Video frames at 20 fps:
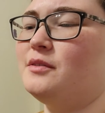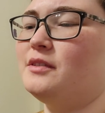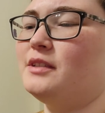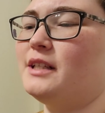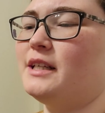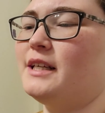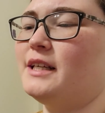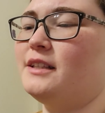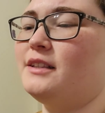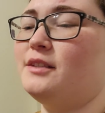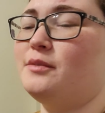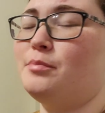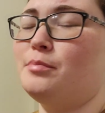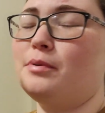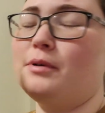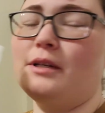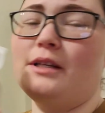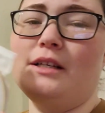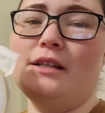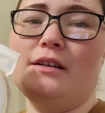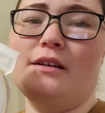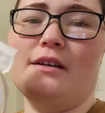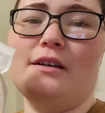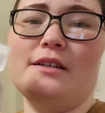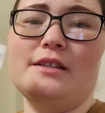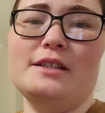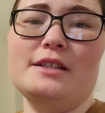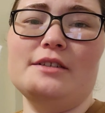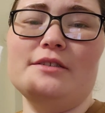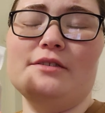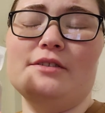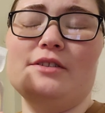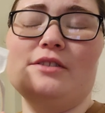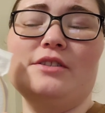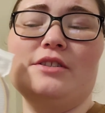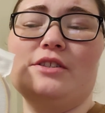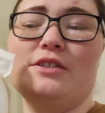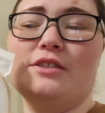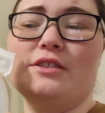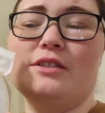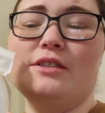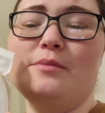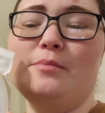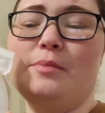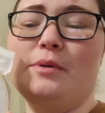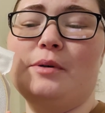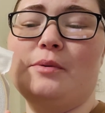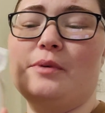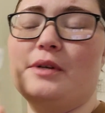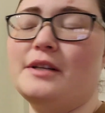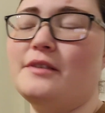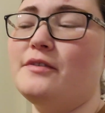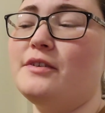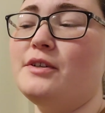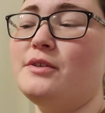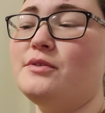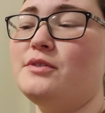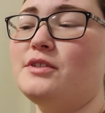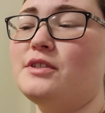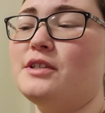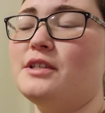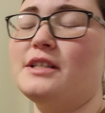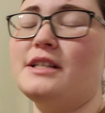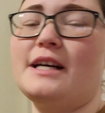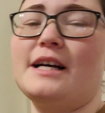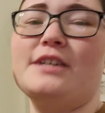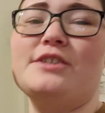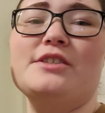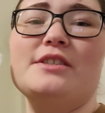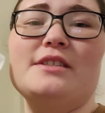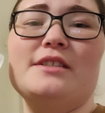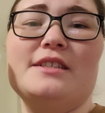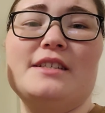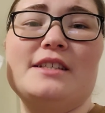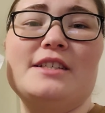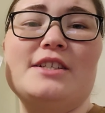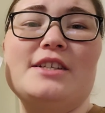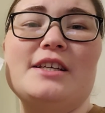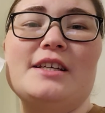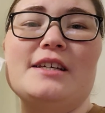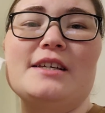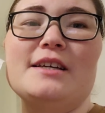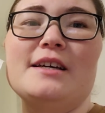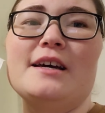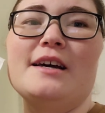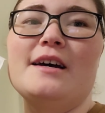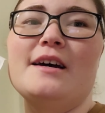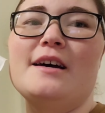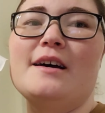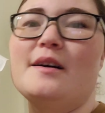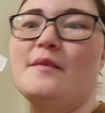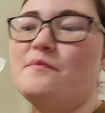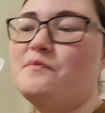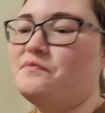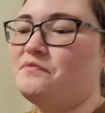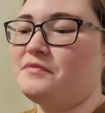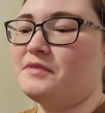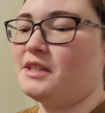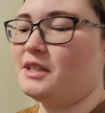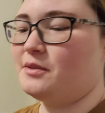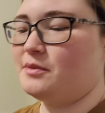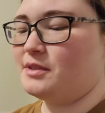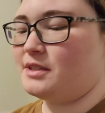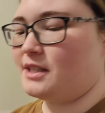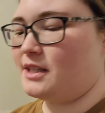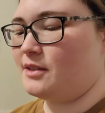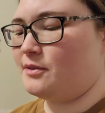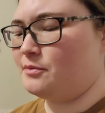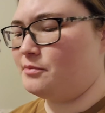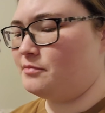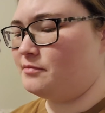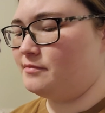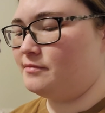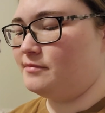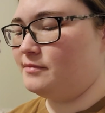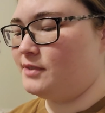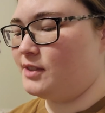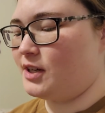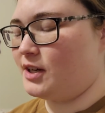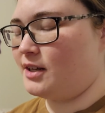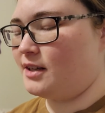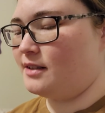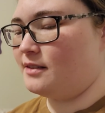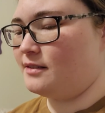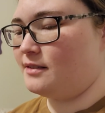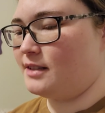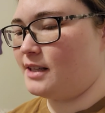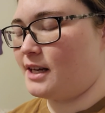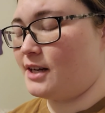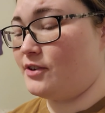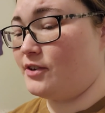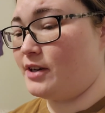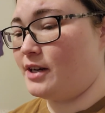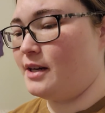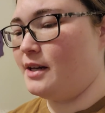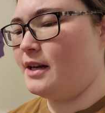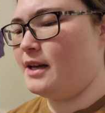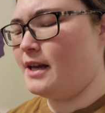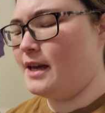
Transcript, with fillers: like the print on here looked good, but whenever you started actually stitching it, it was like not that great.